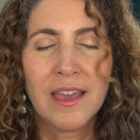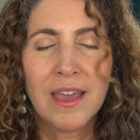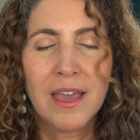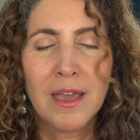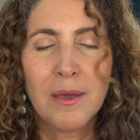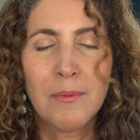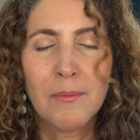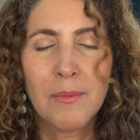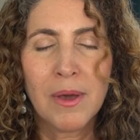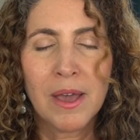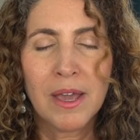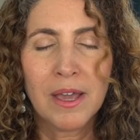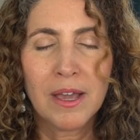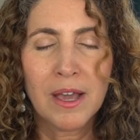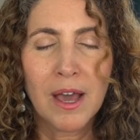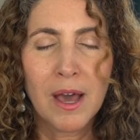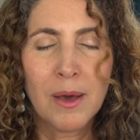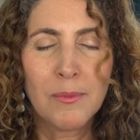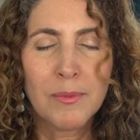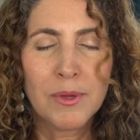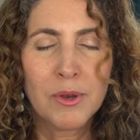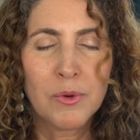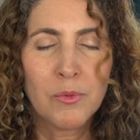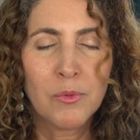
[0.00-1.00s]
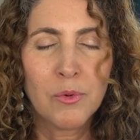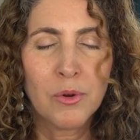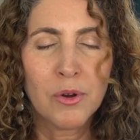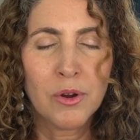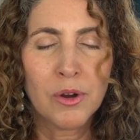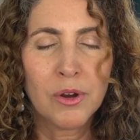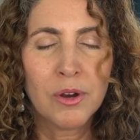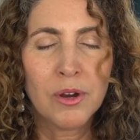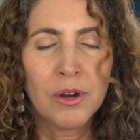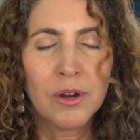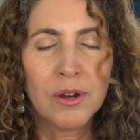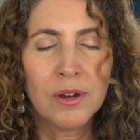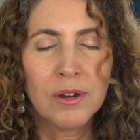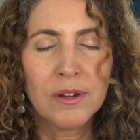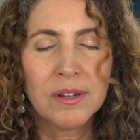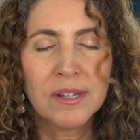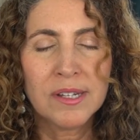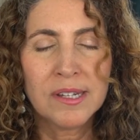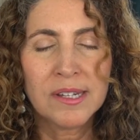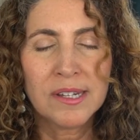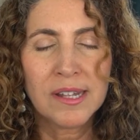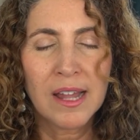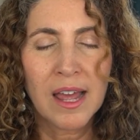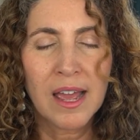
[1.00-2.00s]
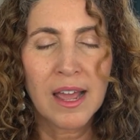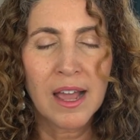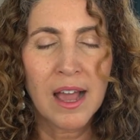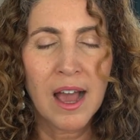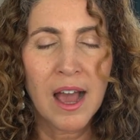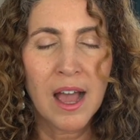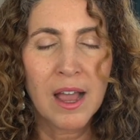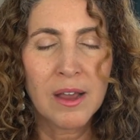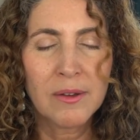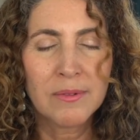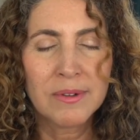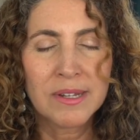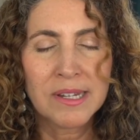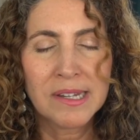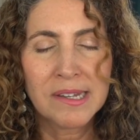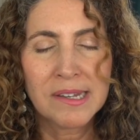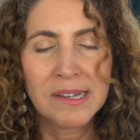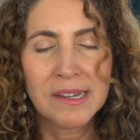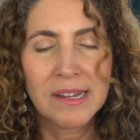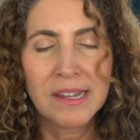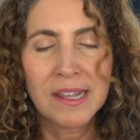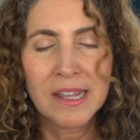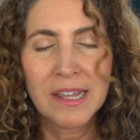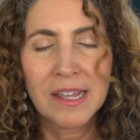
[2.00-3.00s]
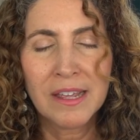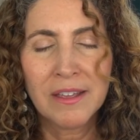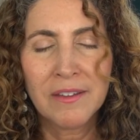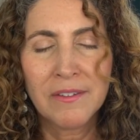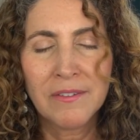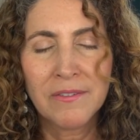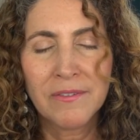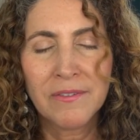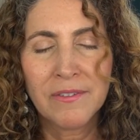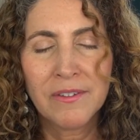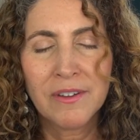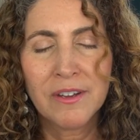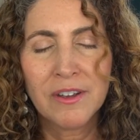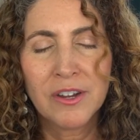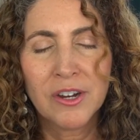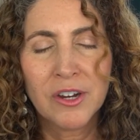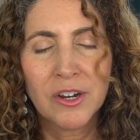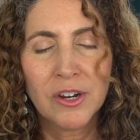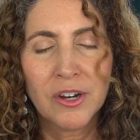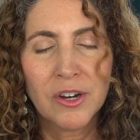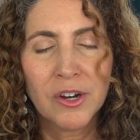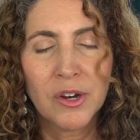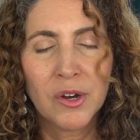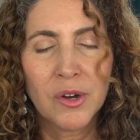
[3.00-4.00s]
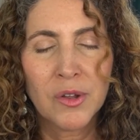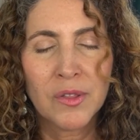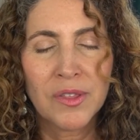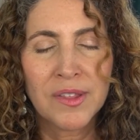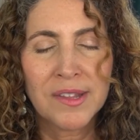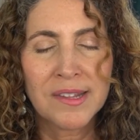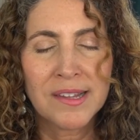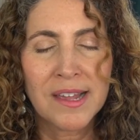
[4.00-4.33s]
It might come in words like I receive Earth's